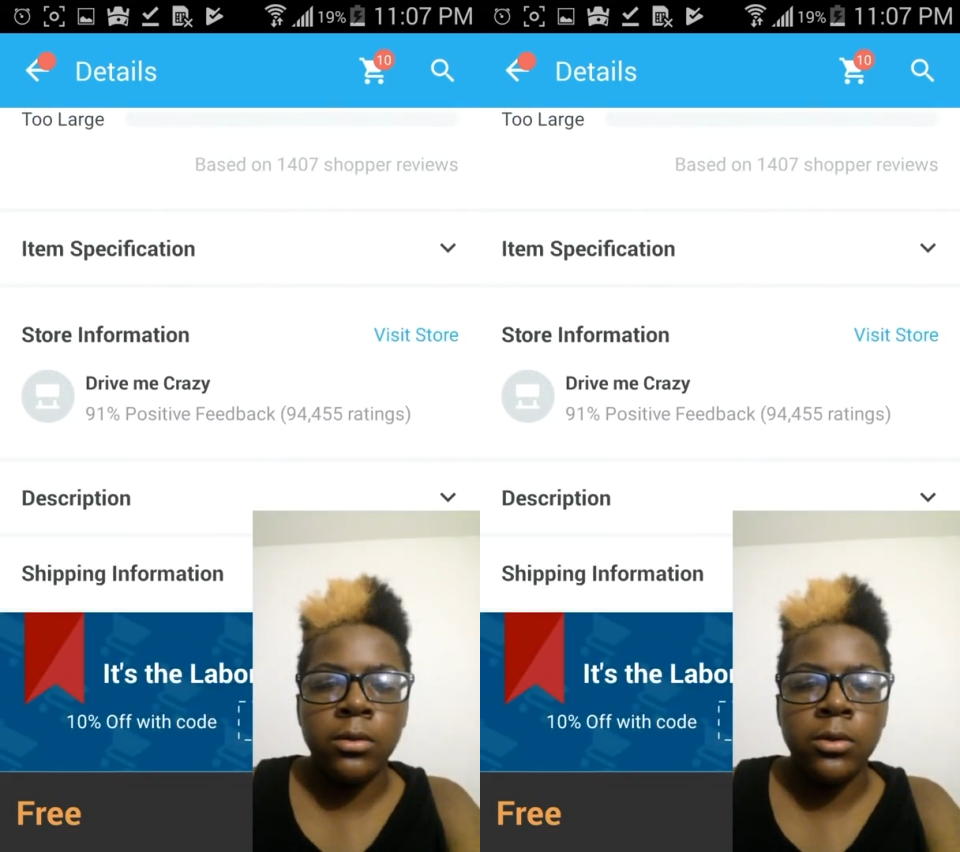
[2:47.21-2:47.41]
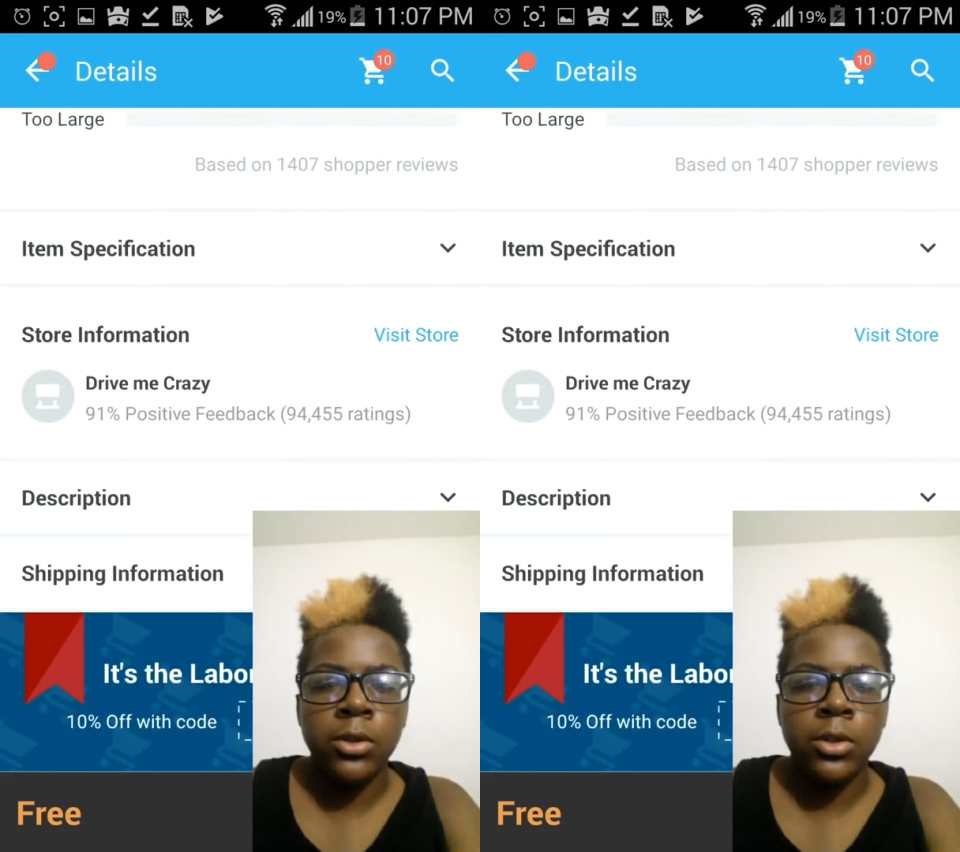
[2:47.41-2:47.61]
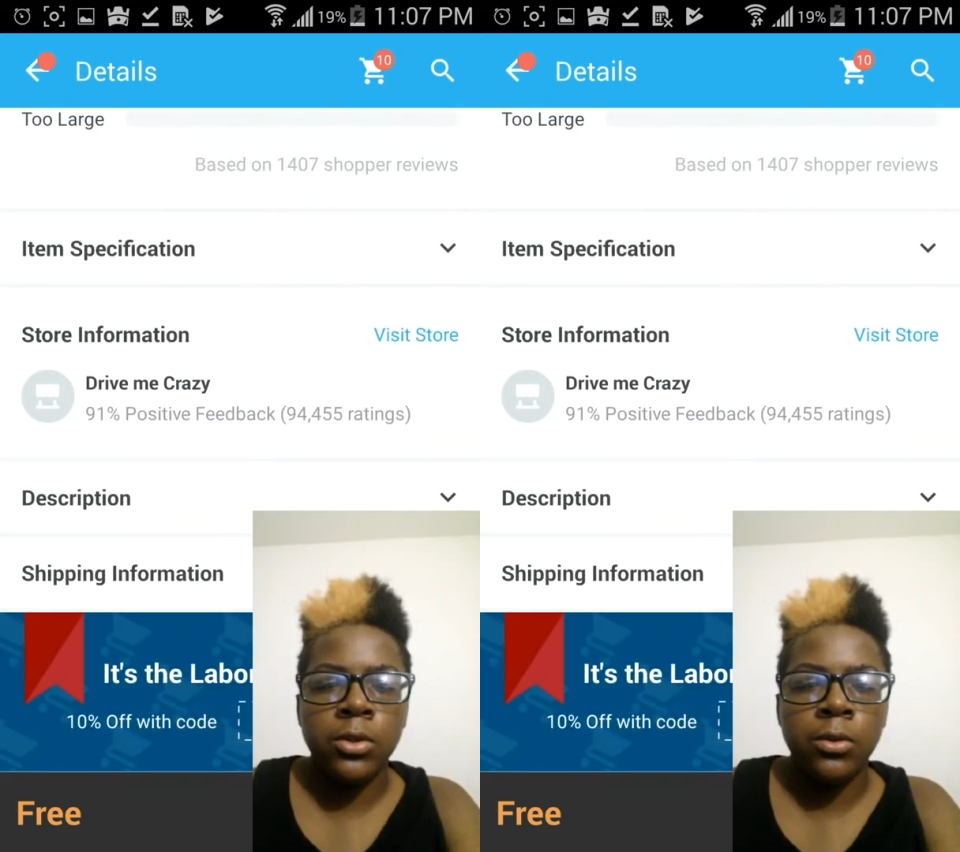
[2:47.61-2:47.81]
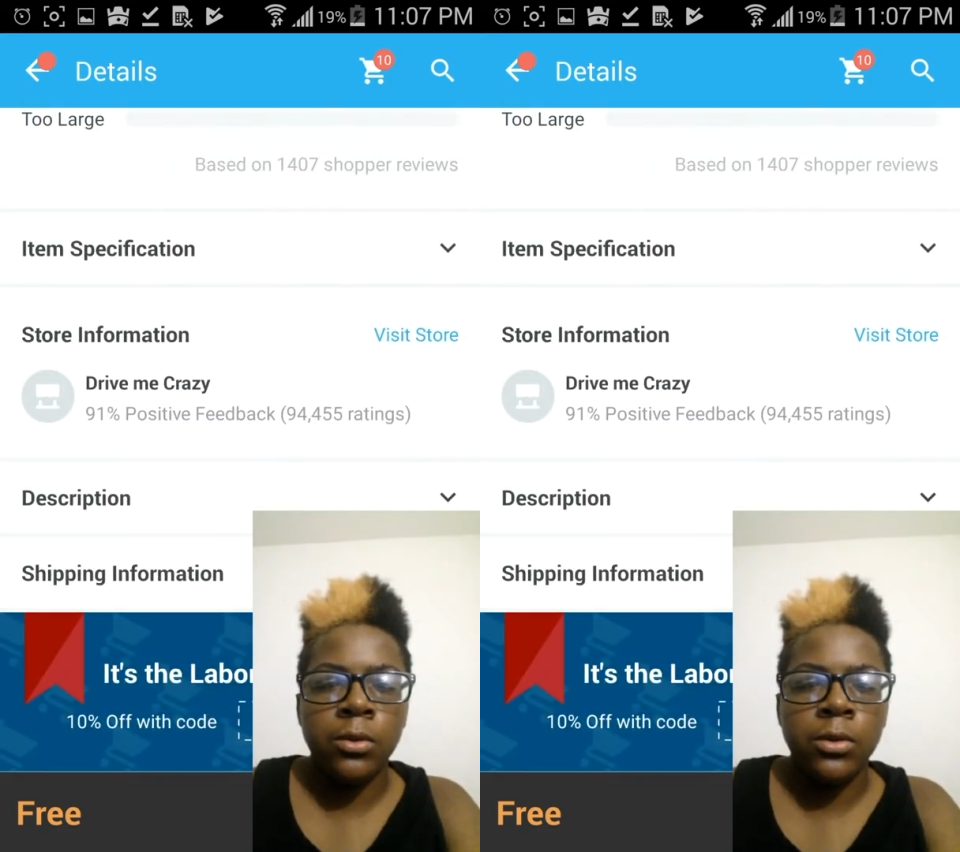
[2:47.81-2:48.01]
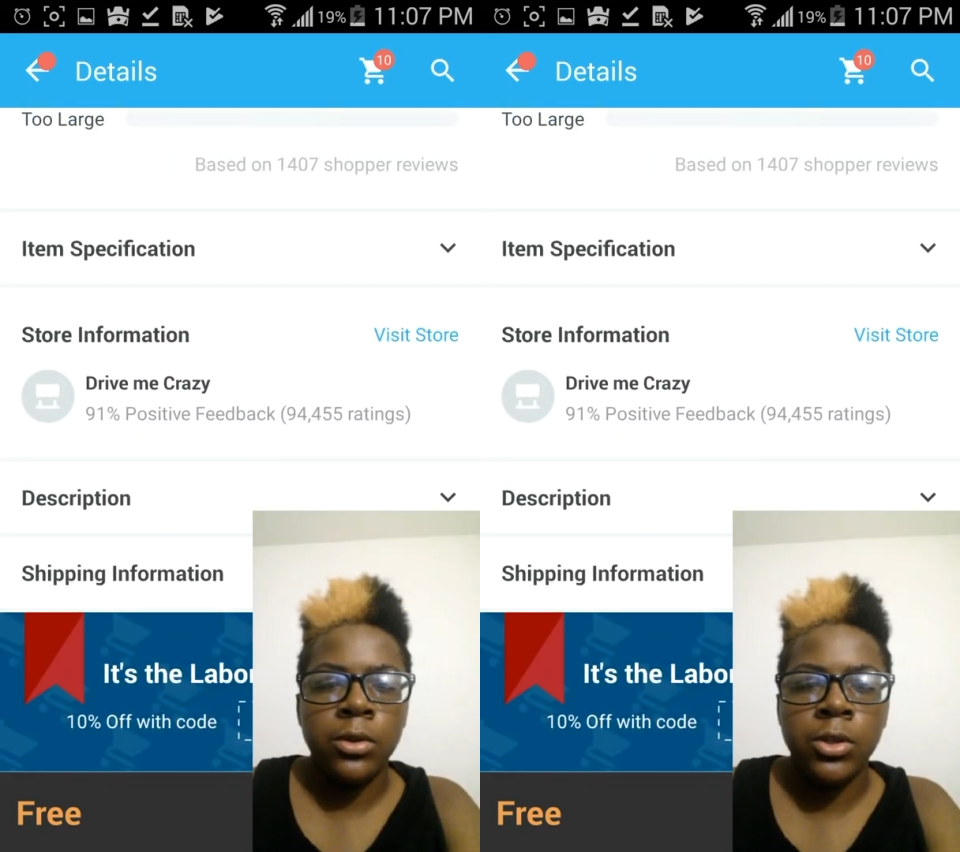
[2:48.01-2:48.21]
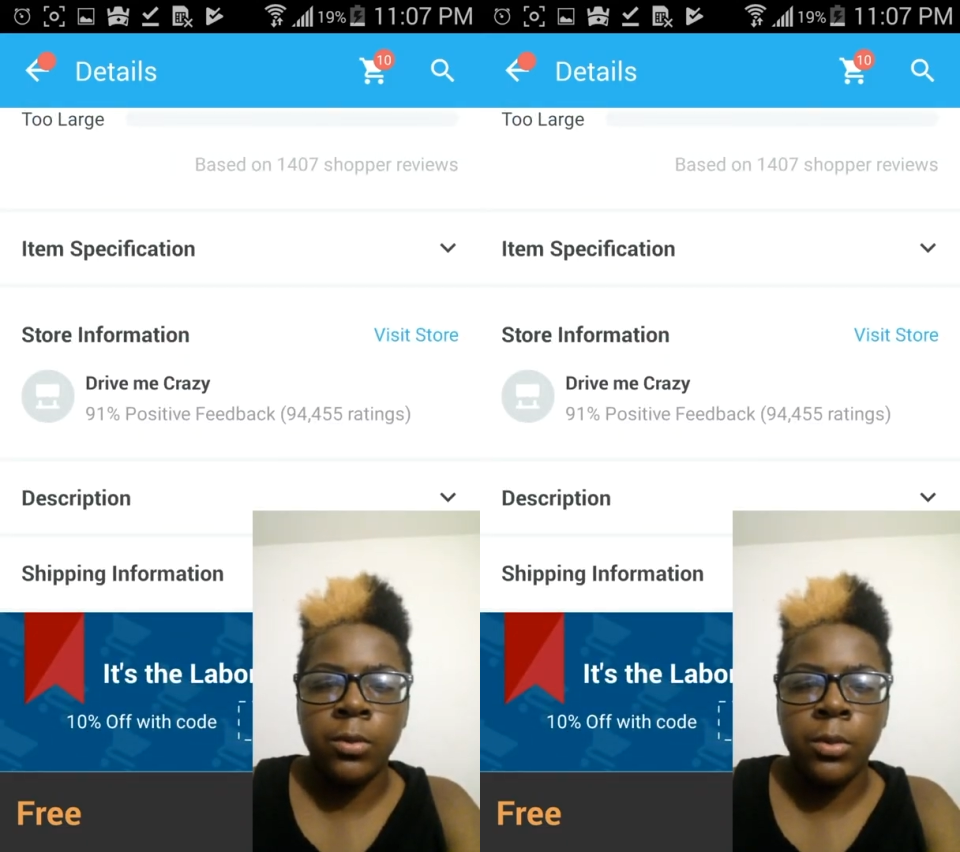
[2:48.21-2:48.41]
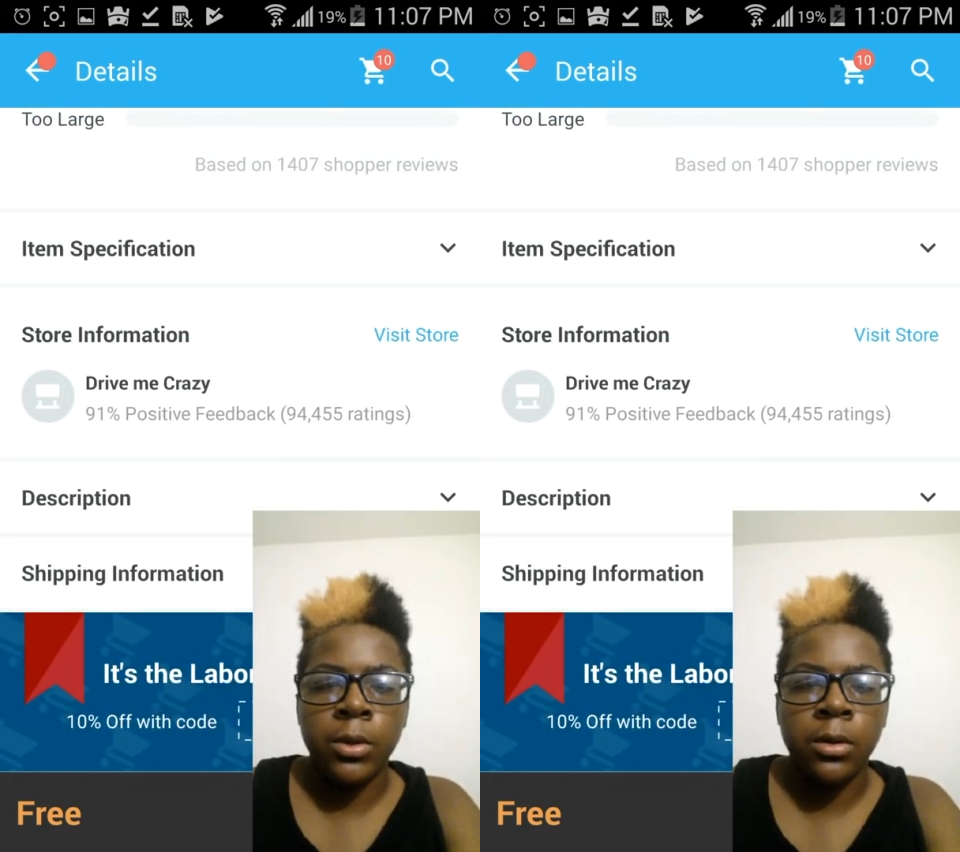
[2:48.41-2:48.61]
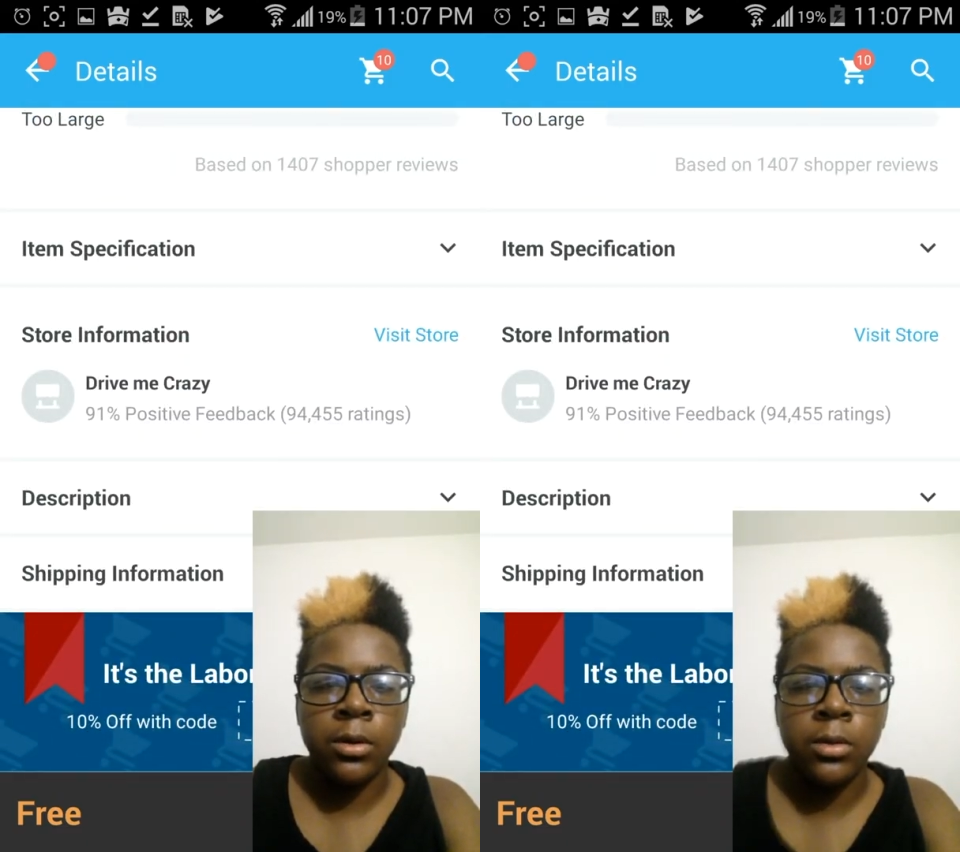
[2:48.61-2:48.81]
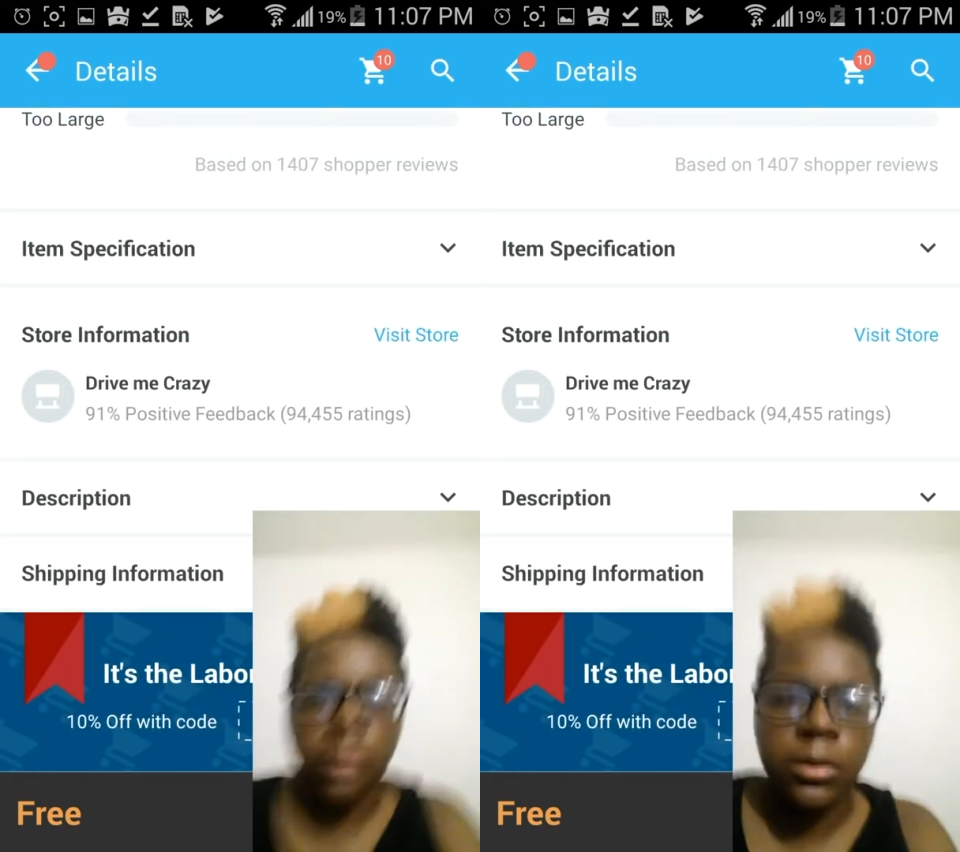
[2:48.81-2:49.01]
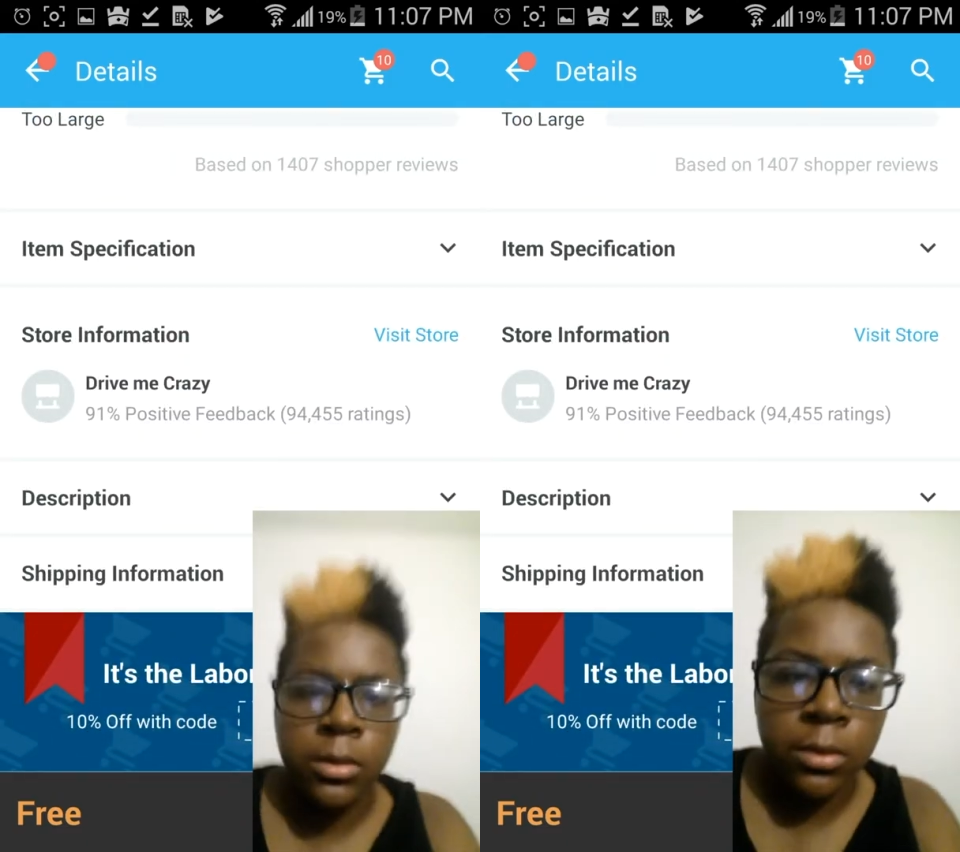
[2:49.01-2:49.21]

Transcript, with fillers: should show you the shipping cost